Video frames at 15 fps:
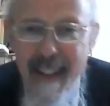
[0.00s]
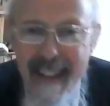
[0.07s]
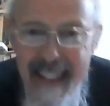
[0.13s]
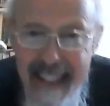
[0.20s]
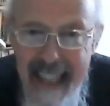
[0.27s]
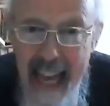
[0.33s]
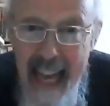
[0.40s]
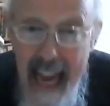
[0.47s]

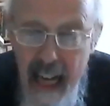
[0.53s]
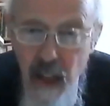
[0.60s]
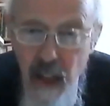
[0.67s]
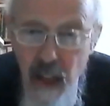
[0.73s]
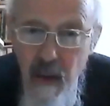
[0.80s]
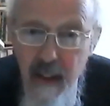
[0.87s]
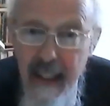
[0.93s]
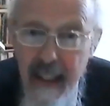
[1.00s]
this
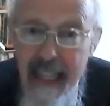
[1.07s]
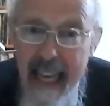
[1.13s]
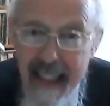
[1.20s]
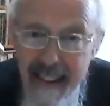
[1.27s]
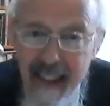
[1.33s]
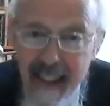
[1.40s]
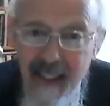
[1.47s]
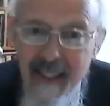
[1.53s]
actual ethical